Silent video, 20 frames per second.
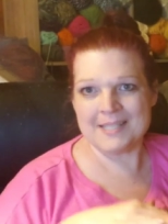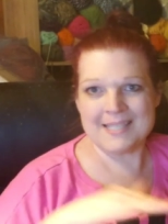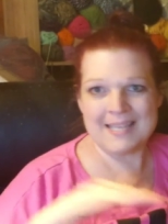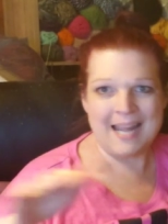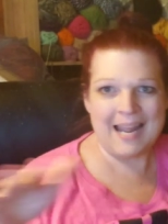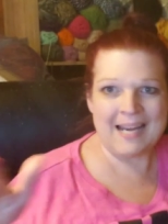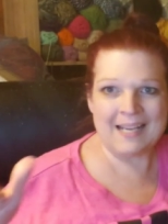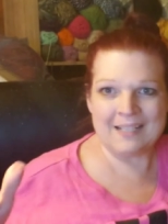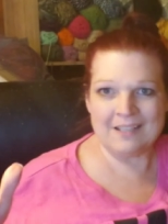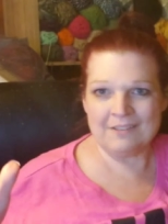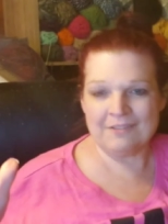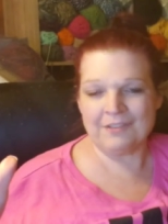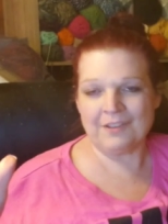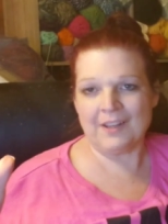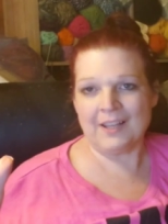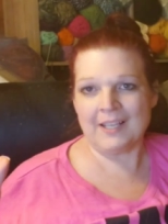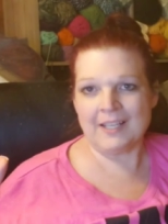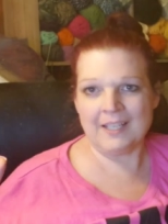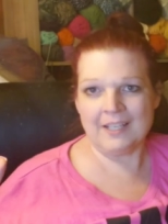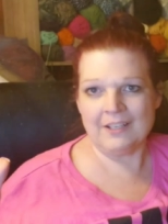stagnant for
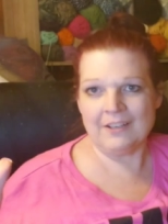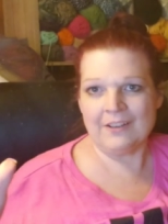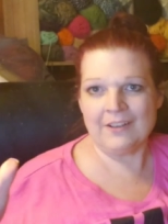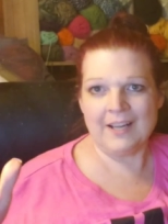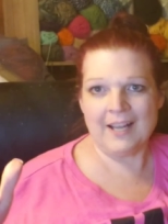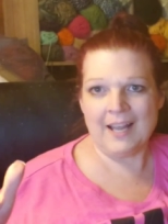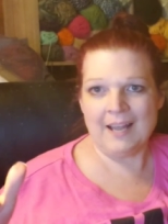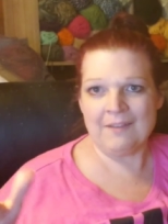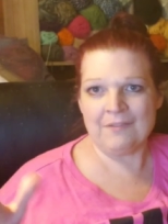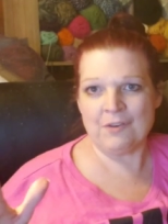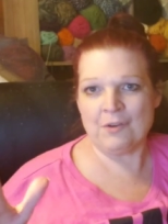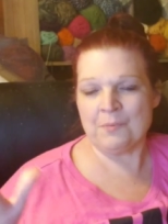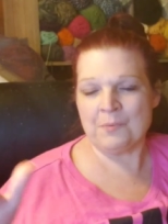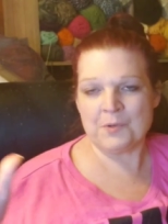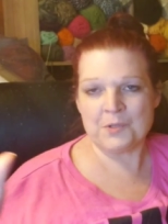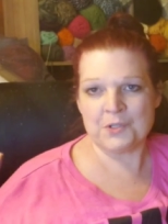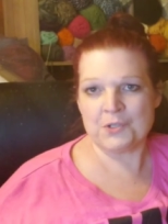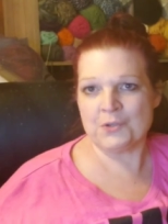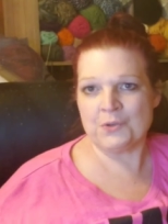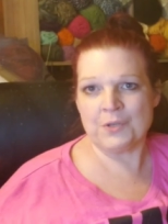like a year and a half,
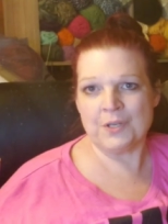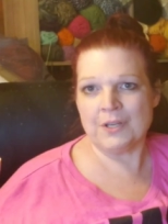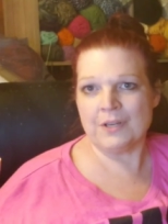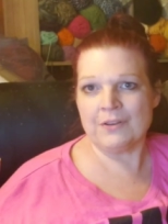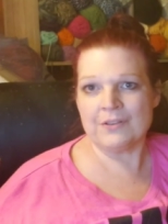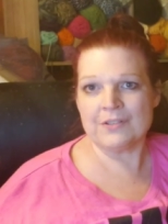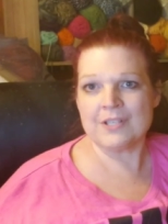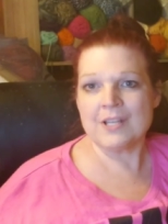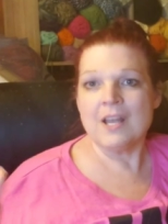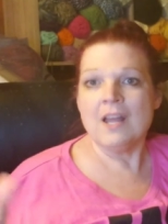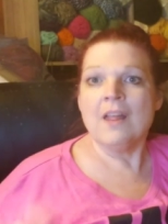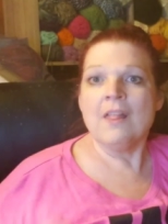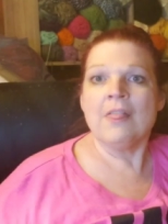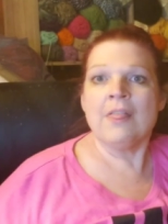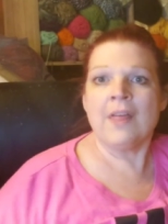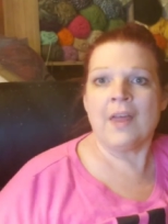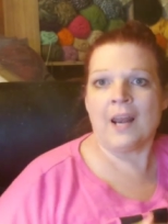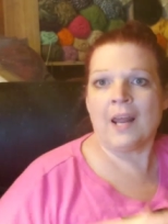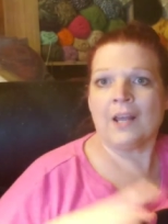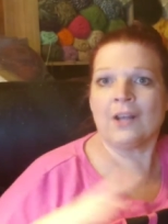almost two years,
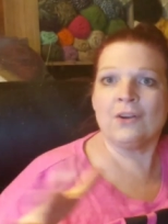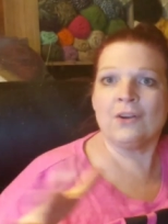that I